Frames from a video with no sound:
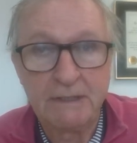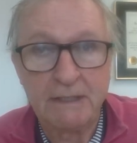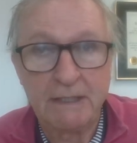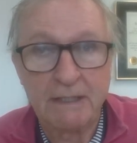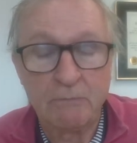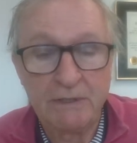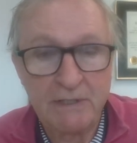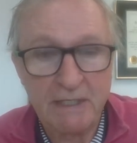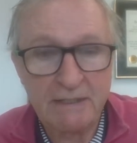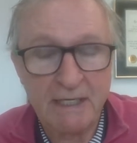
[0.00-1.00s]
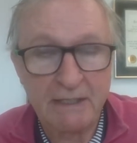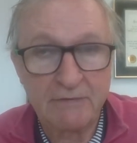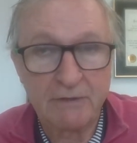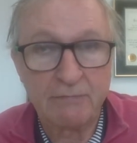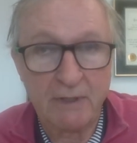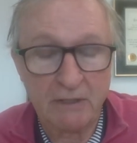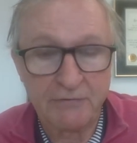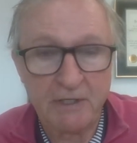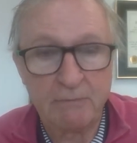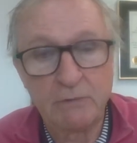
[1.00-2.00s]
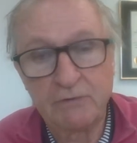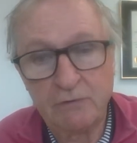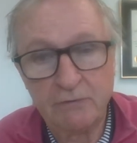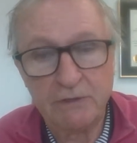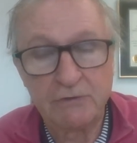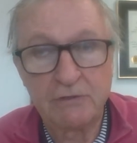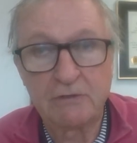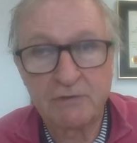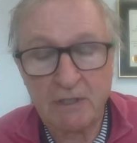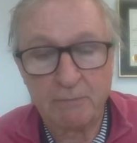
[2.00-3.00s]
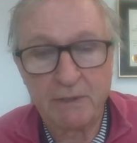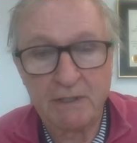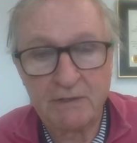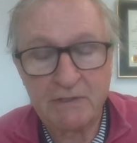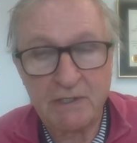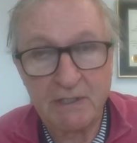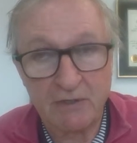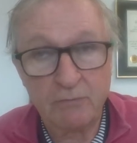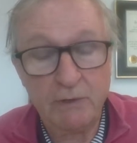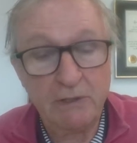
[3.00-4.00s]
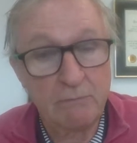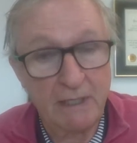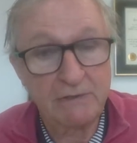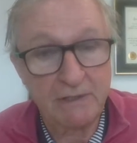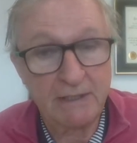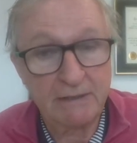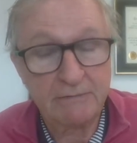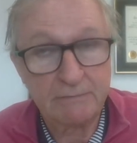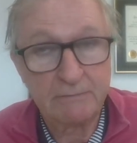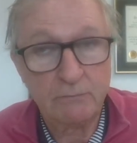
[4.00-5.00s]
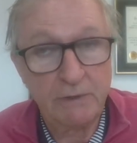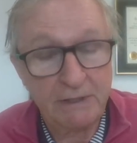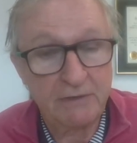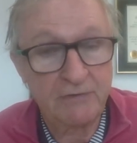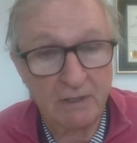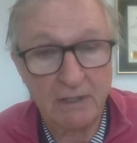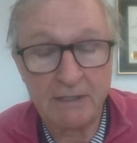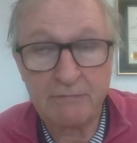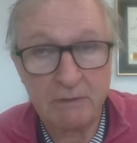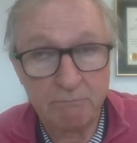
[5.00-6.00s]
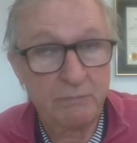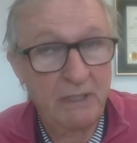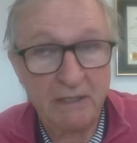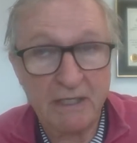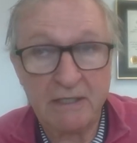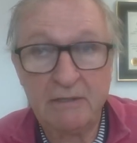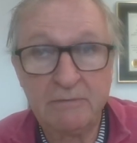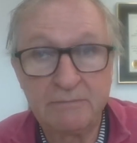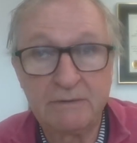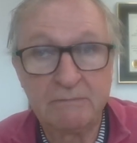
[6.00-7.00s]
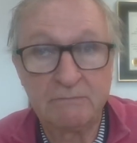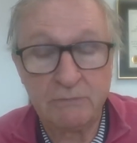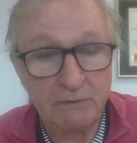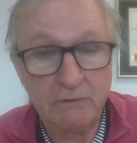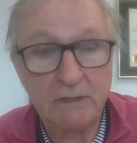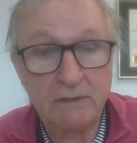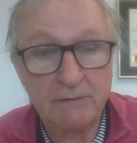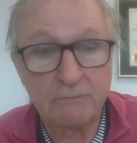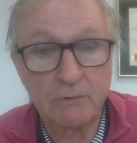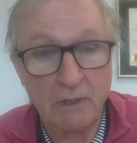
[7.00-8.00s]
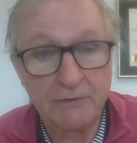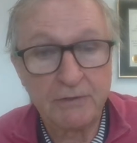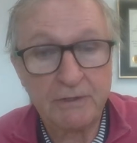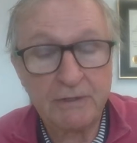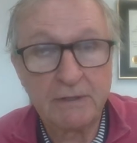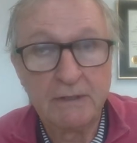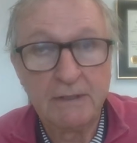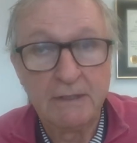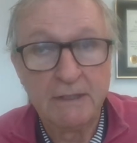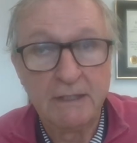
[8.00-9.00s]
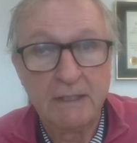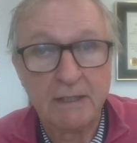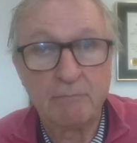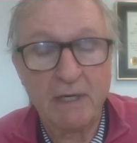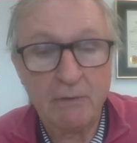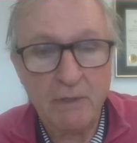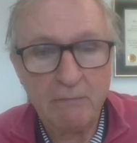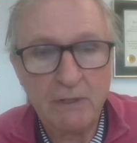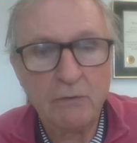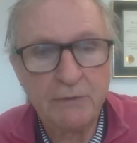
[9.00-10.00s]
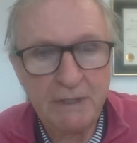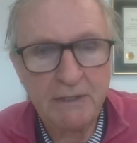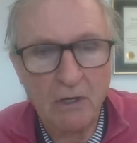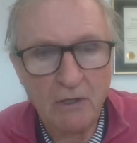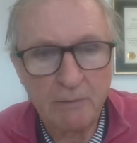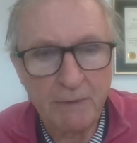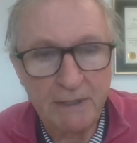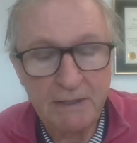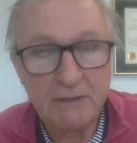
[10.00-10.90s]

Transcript: And we take the final statement to the insurance company, and they say, yes, we can match that. We at Sun Life can pay that out. And we will, and we're on the hook. And by the way, we don't need all the money.